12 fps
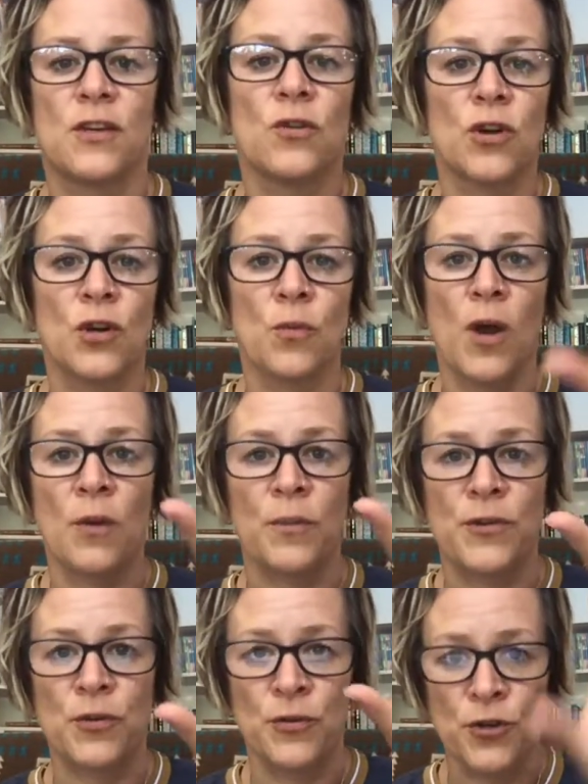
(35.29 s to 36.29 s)
You're going to work
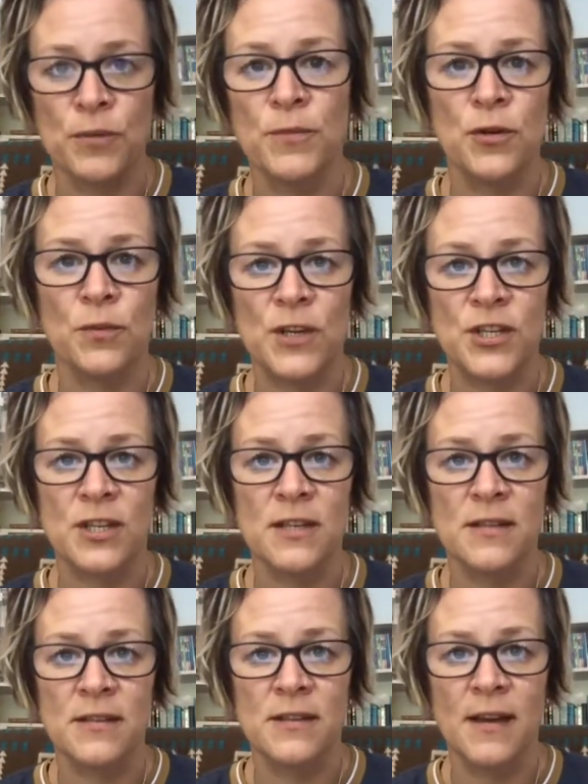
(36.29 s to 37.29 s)
with your new moon
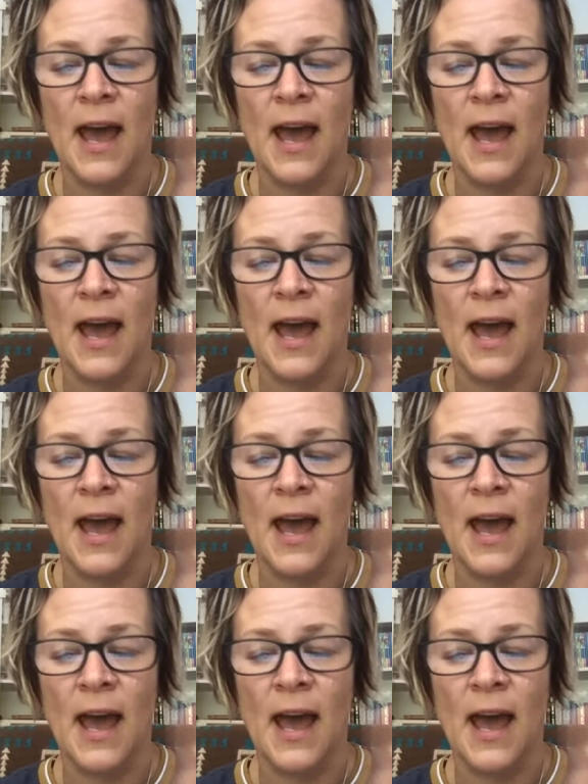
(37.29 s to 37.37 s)
wishes,